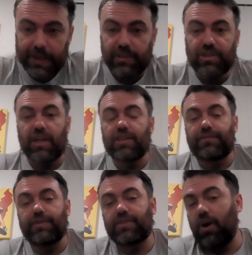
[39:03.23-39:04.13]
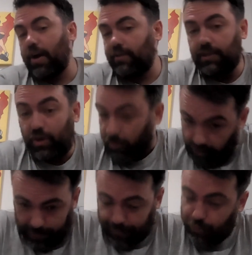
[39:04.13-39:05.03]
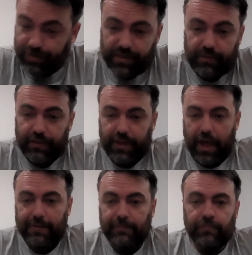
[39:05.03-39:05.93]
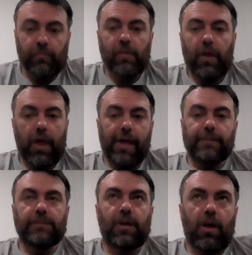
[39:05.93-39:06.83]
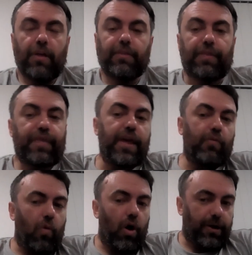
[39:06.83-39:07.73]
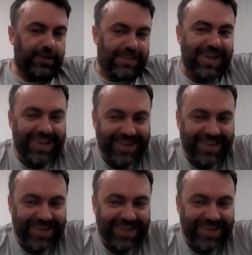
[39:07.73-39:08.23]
and challenged for his title and got like boos and everything like that. The thing was,